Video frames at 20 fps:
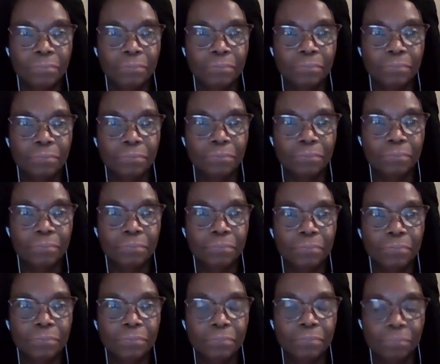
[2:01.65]

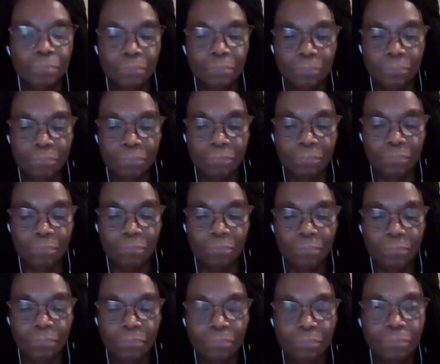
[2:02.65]

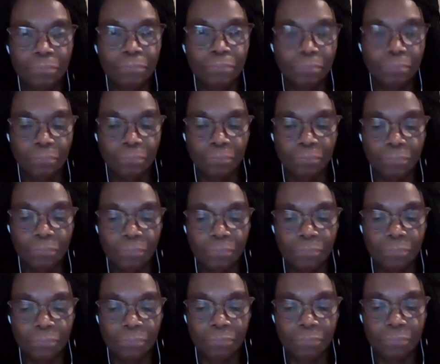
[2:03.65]

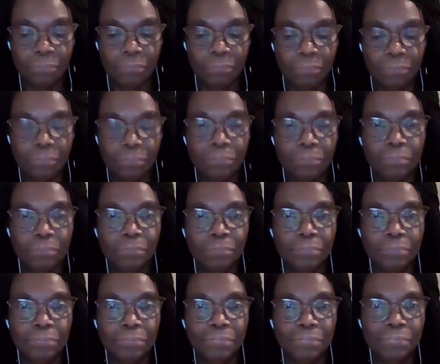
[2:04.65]

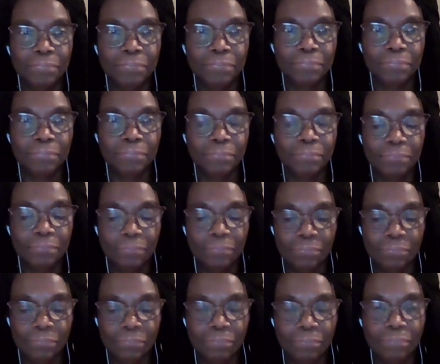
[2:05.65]

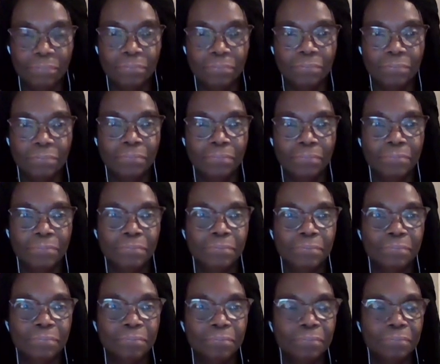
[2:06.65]

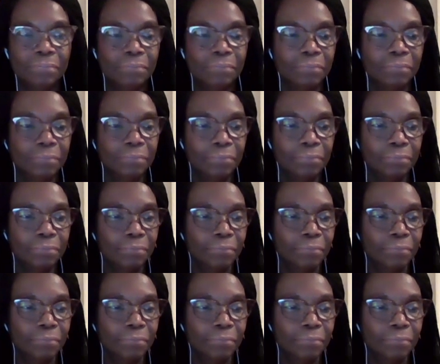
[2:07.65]
This person isn't speaking.